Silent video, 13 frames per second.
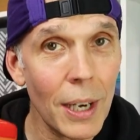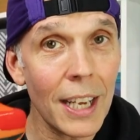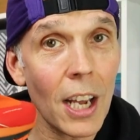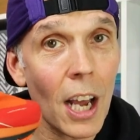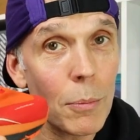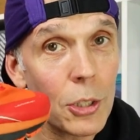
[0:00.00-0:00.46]
when
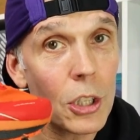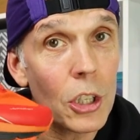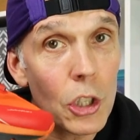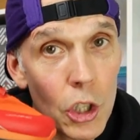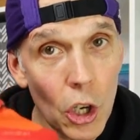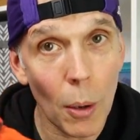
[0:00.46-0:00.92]
it comes to
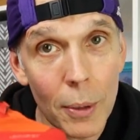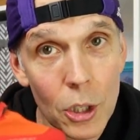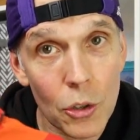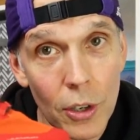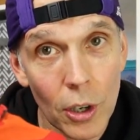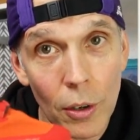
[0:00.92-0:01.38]
the
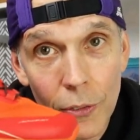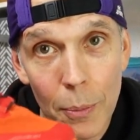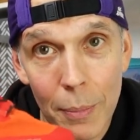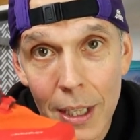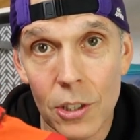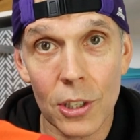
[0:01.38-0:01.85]
geometry of the
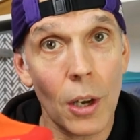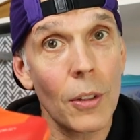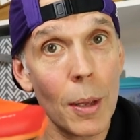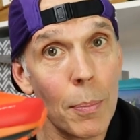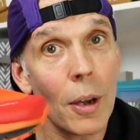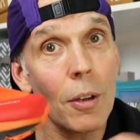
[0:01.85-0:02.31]

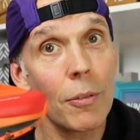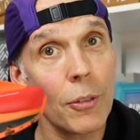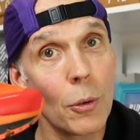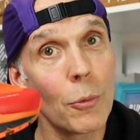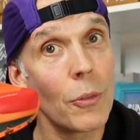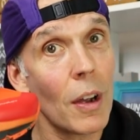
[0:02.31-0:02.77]
midsole. They both
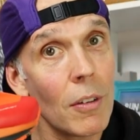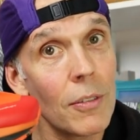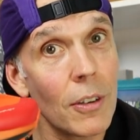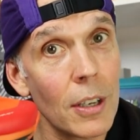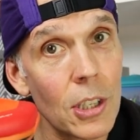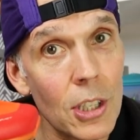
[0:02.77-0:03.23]
feel very,
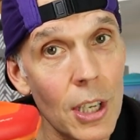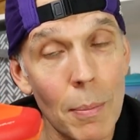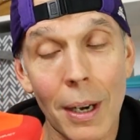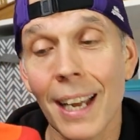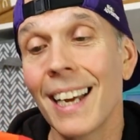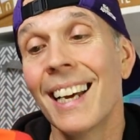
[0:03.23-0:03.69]
very
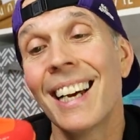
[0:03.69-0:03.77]
similar.